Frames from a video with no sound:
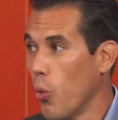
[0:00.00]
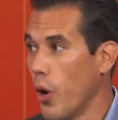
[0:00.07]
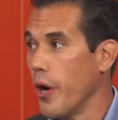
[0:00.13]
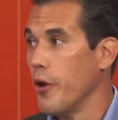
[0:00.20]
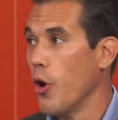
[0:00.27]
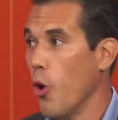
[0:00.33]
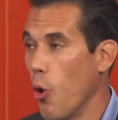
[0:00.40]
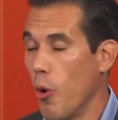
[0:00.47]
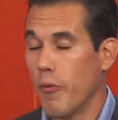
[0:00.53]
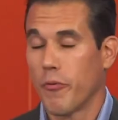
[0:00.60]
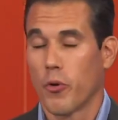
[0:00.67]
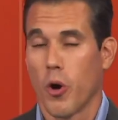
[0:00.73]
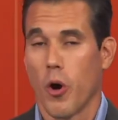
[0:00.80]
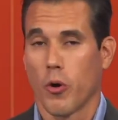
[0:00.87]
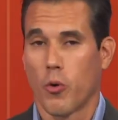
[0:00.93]
one
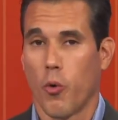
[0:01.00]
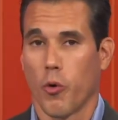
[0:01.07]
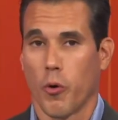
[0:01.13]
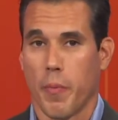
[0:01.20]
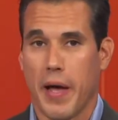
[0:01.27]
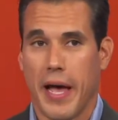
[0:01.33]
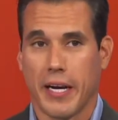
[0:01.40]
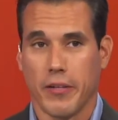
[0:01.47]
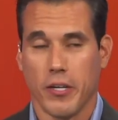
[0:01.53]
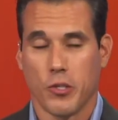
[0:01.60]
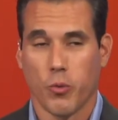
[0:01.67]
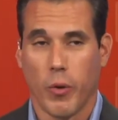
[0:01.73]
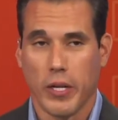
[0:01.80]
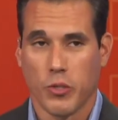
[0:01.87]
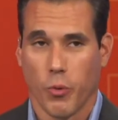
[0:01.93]
overall quarterback in the
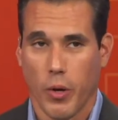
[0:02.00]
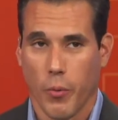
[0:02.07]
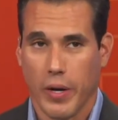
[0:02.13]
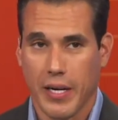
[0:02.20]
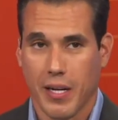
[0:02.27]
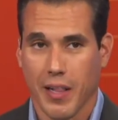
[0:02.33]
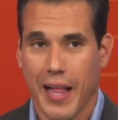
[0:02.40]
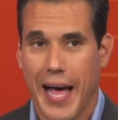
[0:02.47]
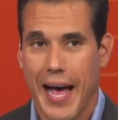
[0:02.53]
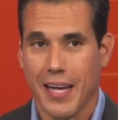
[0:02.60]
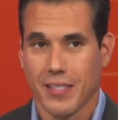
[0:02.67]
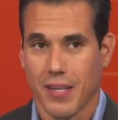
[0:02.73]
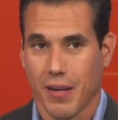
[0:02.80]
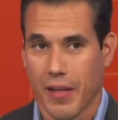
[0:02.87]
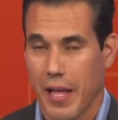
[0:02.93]
2021
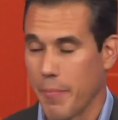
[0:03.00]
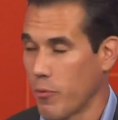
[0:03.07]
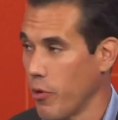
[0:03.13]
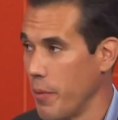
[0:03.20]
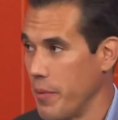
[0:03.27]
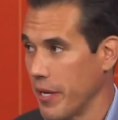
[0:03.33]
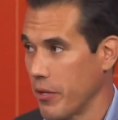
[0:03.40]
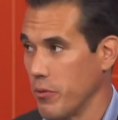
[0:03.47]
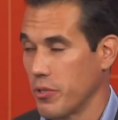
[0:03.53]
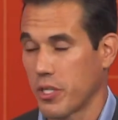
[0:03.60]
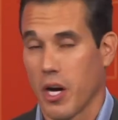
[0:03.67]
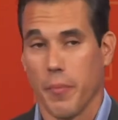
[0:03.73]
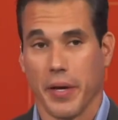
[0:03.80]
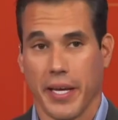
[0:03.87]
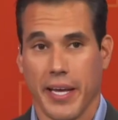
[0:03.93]
class, and Cade Klubnik, who's
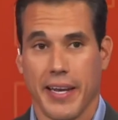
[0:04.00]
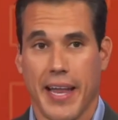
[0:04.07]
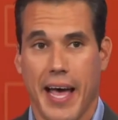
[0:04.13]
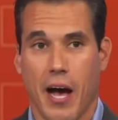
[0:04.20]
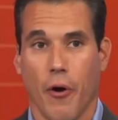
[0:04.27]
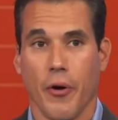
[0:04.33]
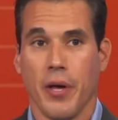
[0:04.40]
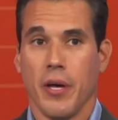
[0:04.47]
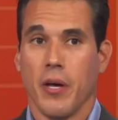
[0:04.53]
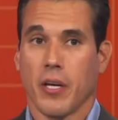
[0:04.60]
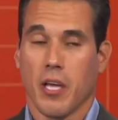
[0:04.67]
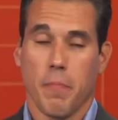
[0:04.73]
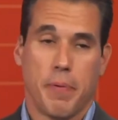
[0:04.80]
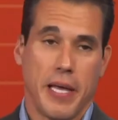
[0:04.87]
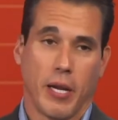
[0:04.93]
coming in now,
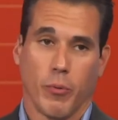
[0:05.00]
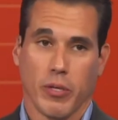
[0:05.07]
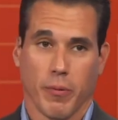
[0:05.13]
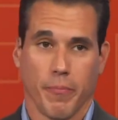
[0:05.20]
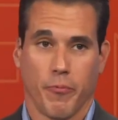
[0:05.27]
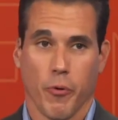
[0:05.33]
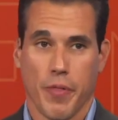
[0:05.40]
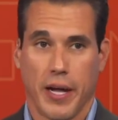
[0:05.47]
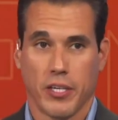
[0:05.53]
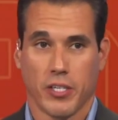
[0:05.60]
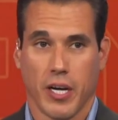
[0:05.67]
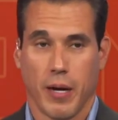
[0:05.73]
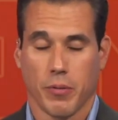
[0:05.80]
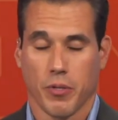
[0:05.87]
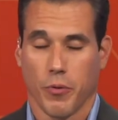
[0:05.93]
competing with him for that
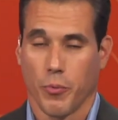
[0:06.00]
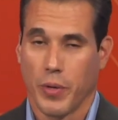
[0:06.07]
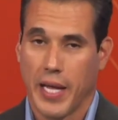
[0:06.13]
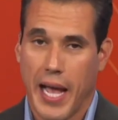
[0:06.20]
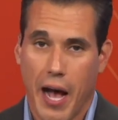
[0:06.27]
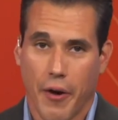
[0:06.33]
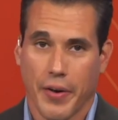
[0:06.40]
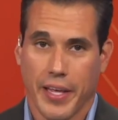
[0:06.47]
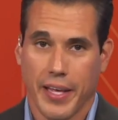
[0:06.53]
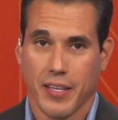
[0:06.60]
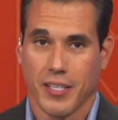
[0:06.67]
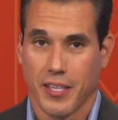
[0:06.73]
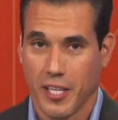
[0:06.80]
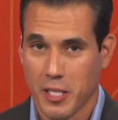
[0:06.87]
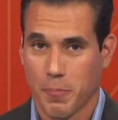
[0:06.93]
job. So the reality
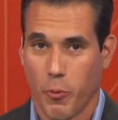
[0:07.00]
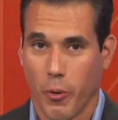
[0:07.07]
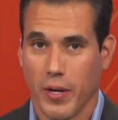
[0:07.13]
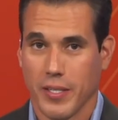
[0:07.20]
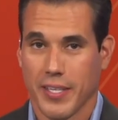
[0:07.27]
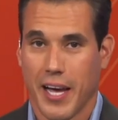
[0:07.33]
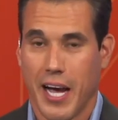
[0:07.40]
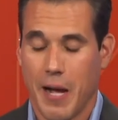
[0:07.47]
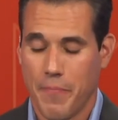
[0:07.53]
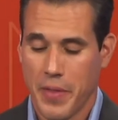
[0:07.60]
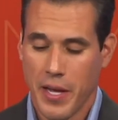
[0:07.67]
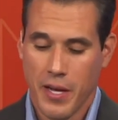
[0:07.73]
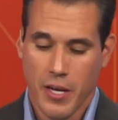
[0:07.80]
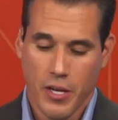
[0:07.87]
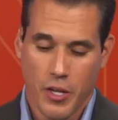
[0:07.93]
is, at this point in time,
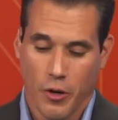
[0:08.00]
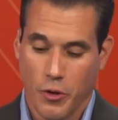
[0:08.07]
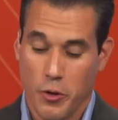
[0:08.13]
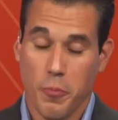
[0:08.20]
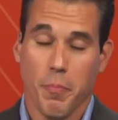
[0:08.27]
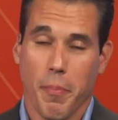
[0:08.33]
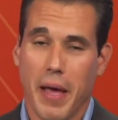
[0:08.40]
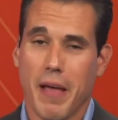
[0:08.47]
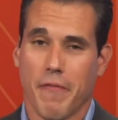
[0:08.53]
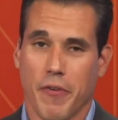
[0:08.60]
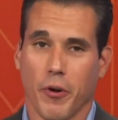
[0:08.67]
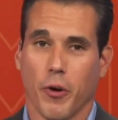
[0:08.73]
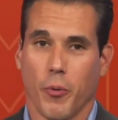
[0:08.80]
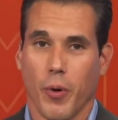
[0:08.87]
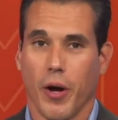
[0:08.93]
you know, you may
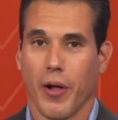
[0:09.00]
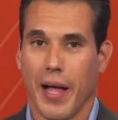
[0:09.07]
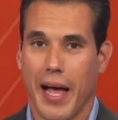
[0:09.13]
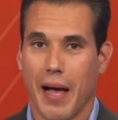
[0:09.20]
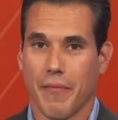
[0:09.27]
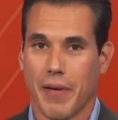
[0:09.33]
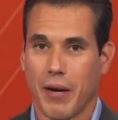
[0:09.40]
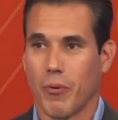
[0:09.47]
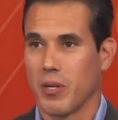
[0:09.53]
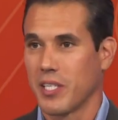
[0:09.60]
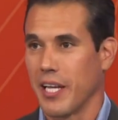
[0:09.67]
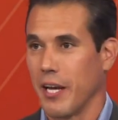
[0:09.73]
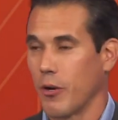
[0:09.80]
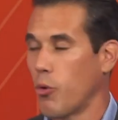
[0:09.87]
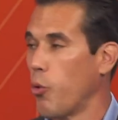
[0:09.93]
very well have, I don't want
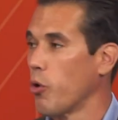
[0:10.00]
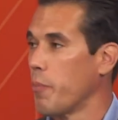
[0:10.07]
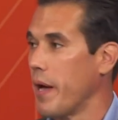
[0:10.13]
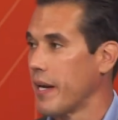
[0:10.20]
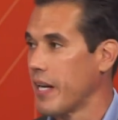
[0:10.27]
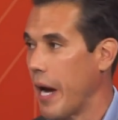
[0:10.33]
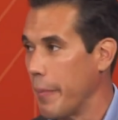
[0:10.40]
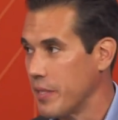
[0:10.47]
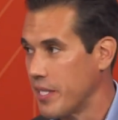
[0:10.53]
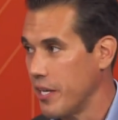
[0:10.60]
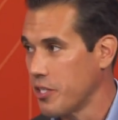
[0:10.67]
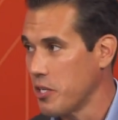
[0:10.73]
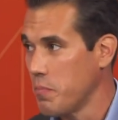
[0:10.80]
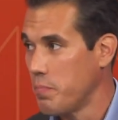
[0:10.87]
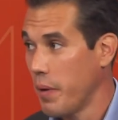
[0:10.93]
to say a quarterback
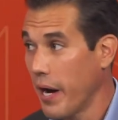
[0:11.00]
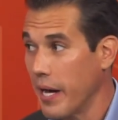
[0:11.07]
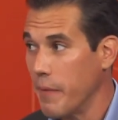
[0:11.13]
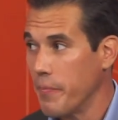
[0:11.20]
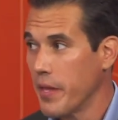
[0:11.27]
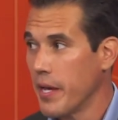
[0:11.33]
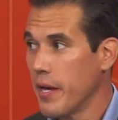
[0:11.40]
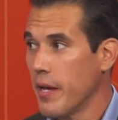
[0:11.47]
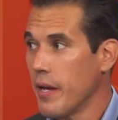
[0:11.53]
competition, but